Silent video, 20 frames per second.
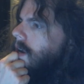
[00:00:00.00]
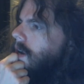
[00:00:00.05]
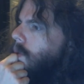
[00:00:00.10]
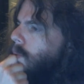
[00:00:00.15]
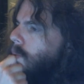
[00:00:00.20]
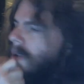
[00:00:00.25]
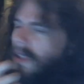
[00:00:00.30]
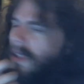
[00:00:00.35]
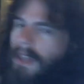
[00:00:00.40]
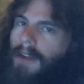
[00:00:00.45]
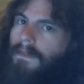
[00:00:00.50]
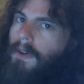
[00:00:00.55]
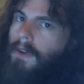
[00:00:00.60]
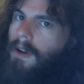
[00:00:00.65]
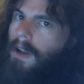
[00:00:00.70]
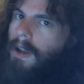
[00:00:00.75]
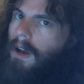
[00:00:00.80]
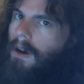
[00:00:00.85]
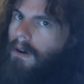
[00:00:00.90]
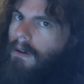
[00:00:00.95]
We'll never
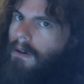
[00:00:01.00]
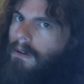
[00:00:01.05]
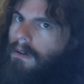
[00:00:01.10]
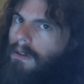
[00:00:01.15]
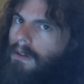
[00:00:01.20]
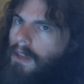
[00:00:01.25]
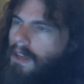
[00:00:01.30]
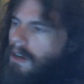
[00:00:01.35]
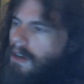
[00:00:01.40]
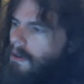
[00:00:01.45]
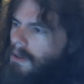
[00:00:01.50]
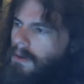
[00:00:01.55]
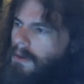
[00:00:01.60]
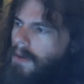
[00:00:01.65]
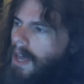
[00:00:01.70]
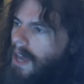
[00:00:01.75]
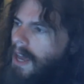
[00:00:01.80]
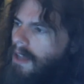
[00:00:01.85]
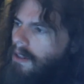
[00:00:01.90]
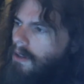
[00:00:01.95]
know. You know, you
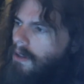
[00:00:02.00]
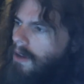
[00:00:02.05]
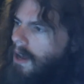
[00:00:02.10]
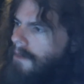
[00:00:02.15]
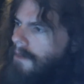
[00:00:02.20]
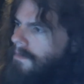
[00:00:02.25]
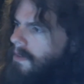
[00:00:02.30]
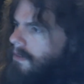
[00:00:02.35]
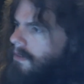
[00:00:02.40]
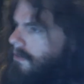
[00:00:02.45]
can't look up this